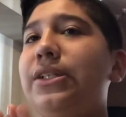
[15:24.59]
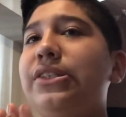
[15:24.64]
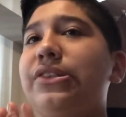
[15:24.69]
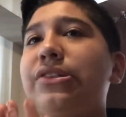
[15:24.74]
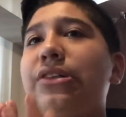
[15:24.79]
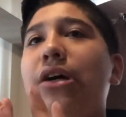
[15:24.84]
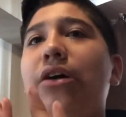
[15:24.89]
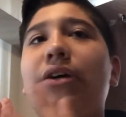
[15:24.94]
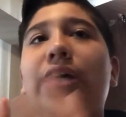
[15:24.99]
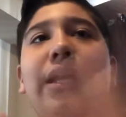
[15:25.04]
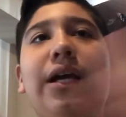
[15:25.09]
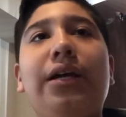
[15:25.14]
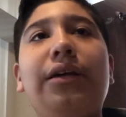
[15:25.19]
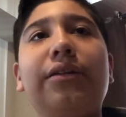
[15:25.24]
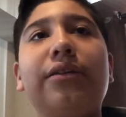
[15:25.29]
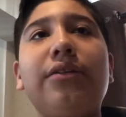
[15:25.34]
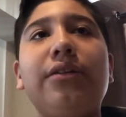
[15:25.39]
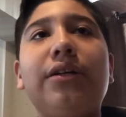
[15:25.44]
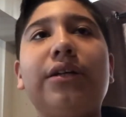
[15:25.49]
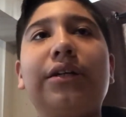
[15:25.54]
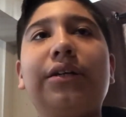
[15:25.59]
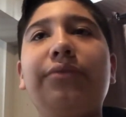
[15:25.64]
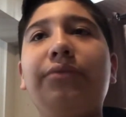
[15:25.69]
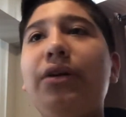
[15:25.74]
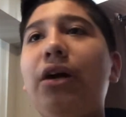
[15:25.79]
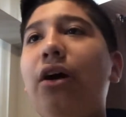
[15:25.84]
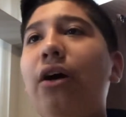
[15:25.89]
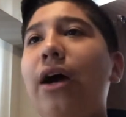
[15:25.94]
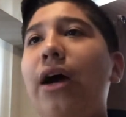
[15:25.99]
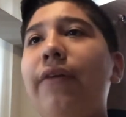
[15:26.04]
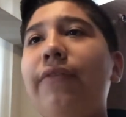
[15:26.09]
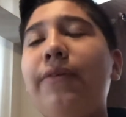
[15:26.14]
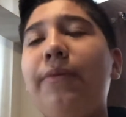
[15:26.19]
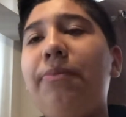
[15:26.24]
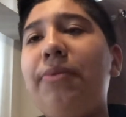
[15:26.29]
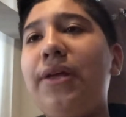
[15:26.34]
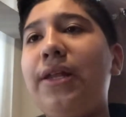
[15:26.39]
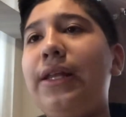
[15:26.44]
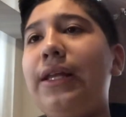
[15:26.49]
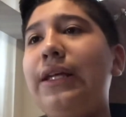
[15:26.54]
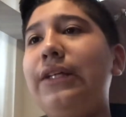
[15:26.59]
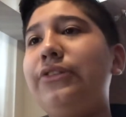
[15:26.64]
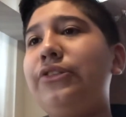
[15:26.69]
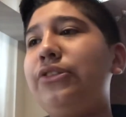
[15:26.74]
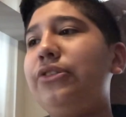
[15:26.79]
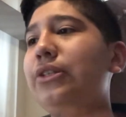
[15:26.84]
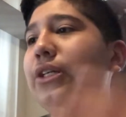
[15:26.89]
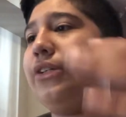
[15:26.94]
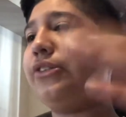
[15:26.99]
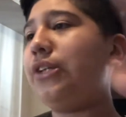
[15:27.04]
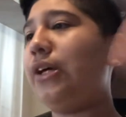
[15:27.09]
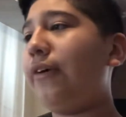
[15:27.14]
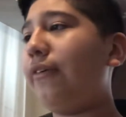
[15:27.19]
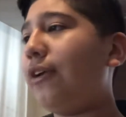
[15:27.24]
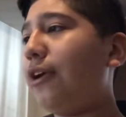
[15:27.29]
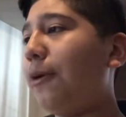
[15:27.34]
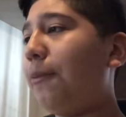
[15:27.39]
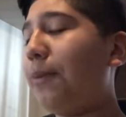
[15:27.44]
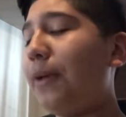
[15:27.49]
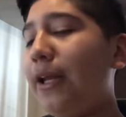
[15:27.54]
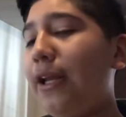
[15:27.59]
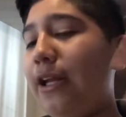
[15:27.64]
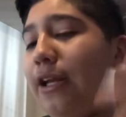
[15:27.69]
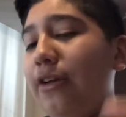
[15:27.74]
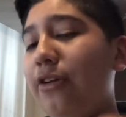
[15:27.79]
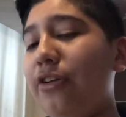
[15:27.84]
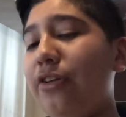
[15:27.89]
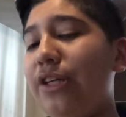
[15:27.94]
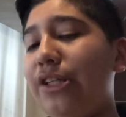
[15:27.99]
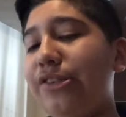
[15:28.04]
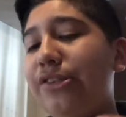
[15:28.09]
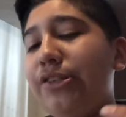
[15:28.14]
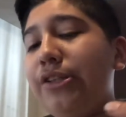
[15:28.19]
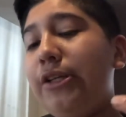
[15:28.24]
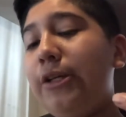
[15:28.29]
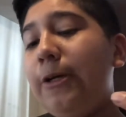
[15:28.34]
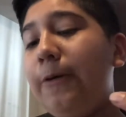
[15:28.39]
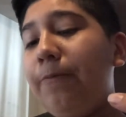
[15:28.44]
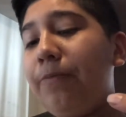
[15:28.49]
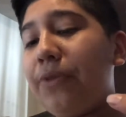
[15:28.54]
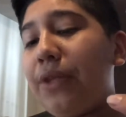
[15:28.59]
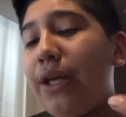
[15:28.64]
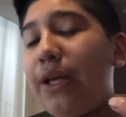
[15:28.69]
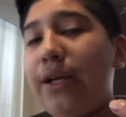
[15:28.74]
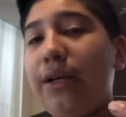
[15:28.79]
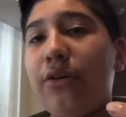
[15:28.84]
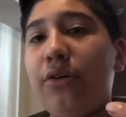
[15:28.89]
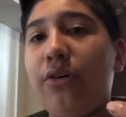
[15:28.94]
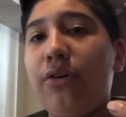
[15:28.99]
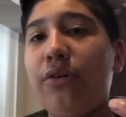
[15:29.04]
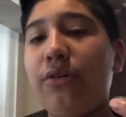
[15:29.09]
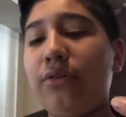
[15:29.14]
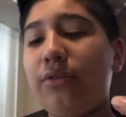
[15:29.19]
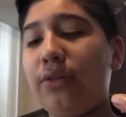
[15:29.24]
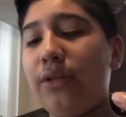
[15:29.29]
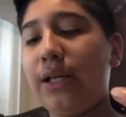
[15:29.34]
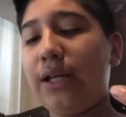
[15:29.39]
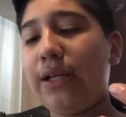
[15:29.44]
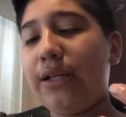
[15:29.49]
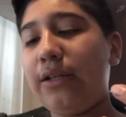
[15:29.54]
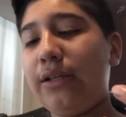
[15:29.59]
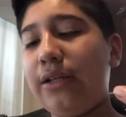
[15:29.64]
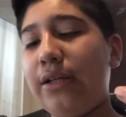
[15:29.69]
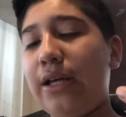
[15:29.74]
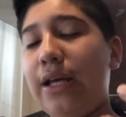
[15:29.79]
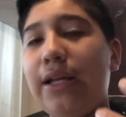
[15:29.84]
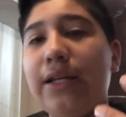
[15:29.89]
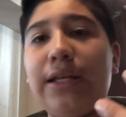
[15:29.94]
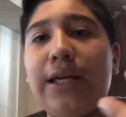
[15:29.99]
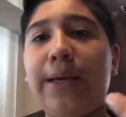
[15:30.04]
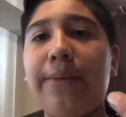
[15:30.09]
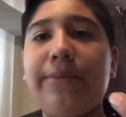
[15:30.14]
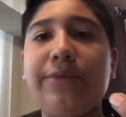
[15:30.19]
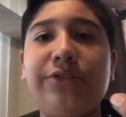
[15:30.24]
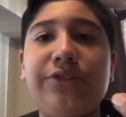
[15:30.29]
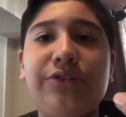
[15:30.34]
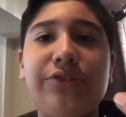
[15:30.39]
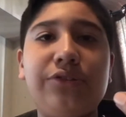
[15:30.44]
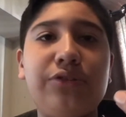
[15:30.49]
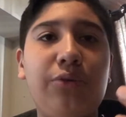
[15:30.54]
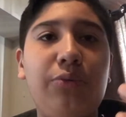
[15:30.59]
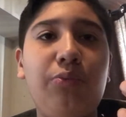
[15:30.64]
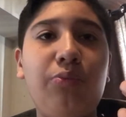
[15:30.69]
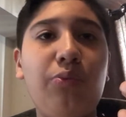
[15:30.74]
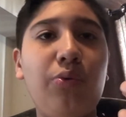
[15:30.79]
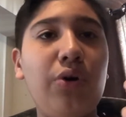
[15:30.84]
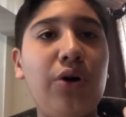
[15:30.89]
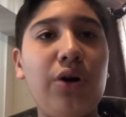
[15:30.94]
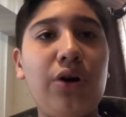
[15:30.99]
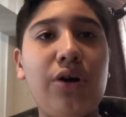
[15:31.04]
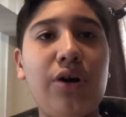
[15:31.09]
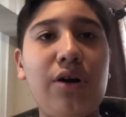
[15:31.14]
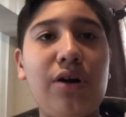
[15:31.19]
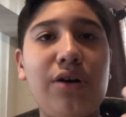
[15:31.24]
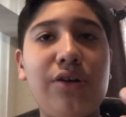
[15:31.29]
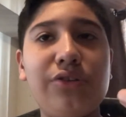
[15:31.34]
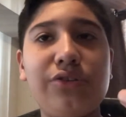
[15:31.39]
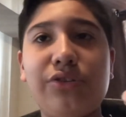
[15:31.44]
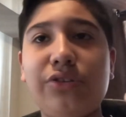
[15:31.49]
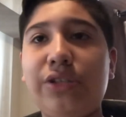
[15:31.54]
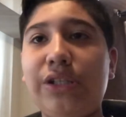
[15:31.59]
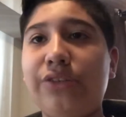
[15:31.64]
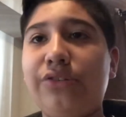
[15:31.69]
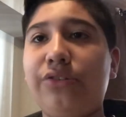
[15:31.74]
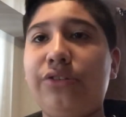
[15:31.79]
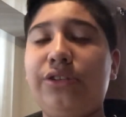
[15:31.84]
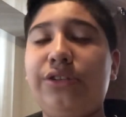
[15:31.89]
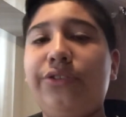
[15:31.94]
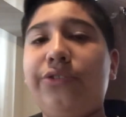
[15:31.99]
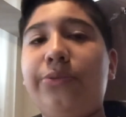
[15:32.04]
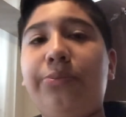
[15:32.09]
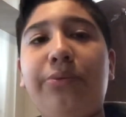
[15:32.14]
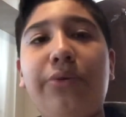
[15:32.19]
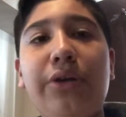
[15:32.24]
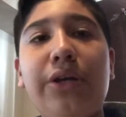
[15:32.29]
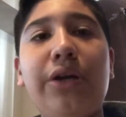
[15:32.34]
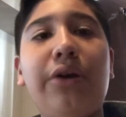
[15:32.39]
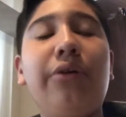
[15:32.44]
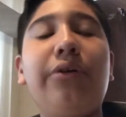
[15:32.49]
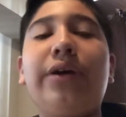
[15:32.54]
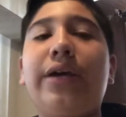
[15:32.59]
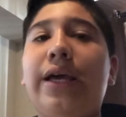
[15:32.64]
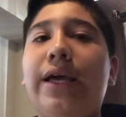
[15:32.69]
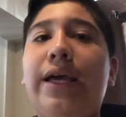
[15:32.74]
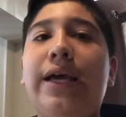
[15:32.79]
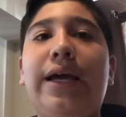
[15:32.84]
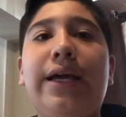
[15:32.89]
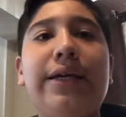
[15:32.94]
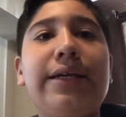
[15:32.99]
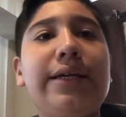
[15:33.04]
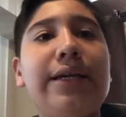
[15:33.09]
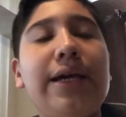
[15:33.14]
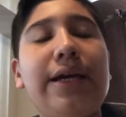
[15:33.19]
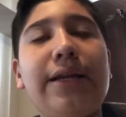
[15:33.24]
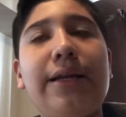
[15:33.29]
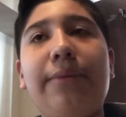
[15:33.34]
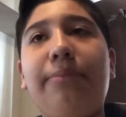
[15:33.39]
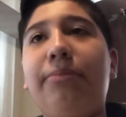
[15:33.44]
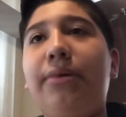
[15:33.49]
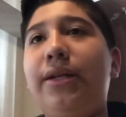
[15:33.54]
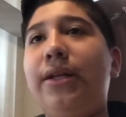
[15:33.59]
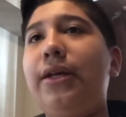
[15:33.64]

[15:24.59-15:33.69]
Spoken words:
okay, look, we all have opinions. You guys have your opinion. You guys think like Endgame is the worst. You guys are disappointed. Okay, I get it, but